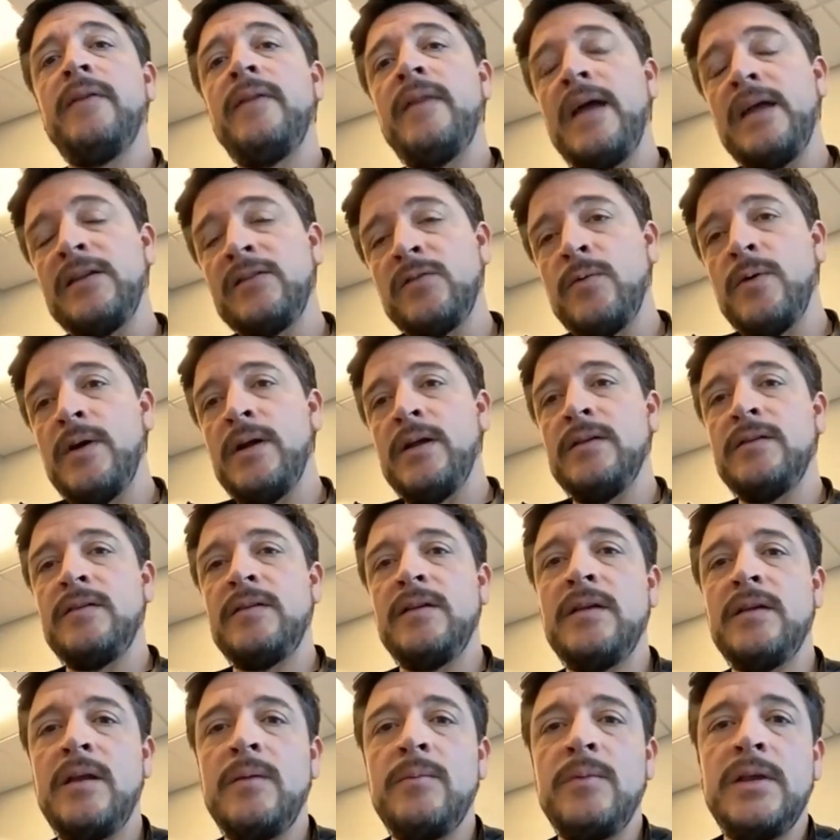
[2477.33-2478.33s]
and that's why
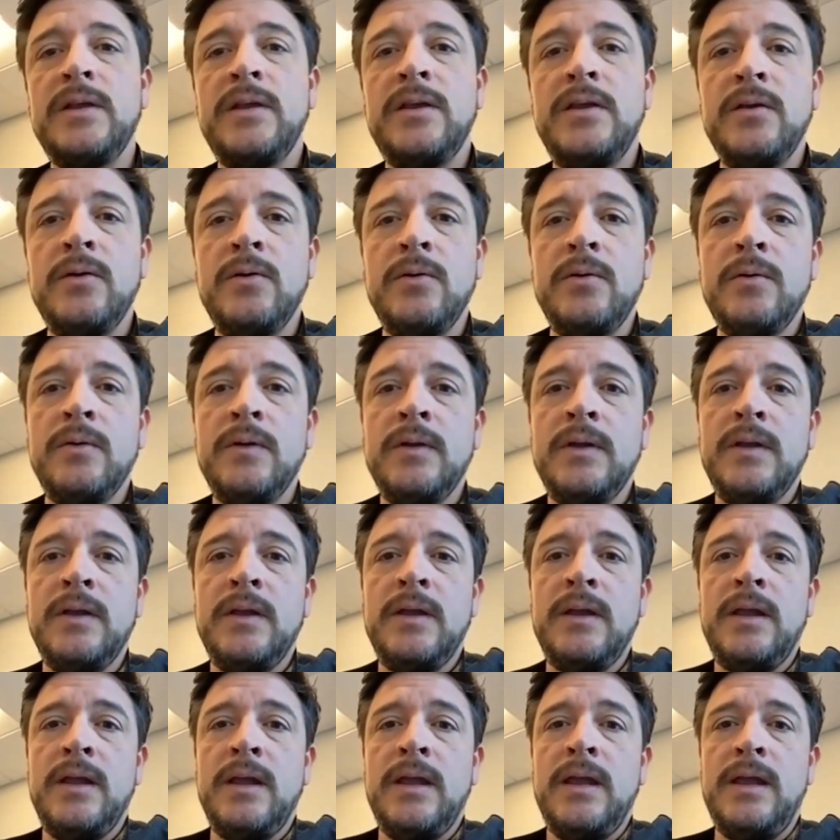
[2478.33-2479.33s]
Ascend ABQ
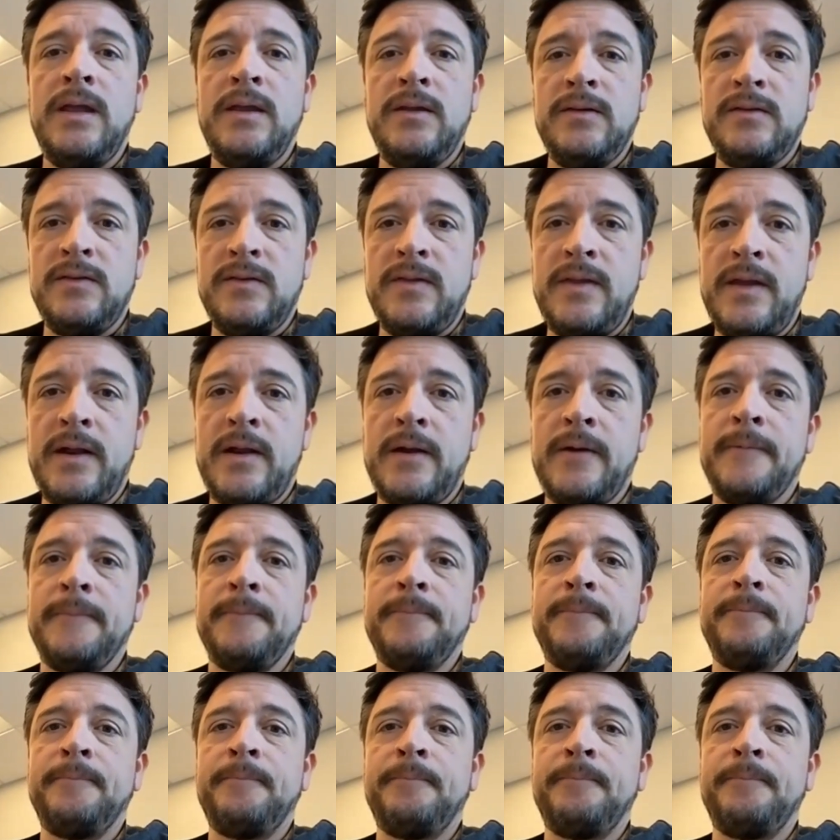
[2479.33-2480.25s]
is there.